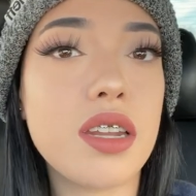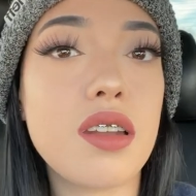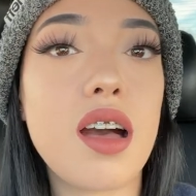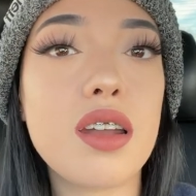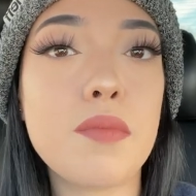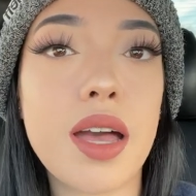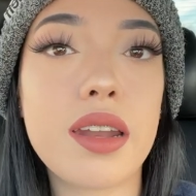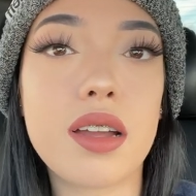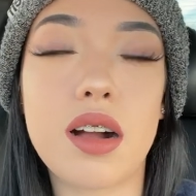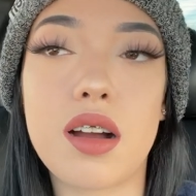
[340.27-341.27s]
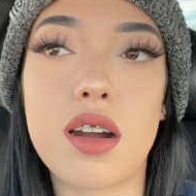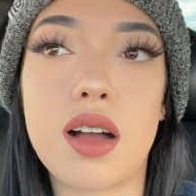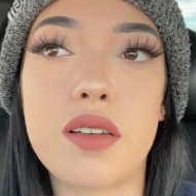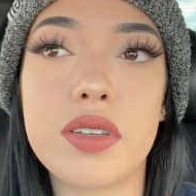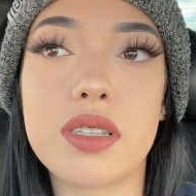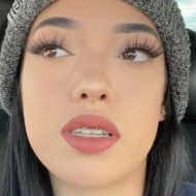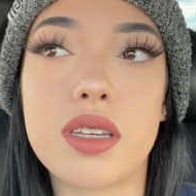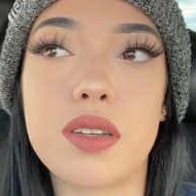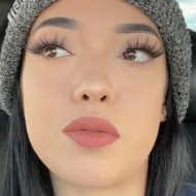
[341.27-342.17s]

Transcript: in an automatic car, obviously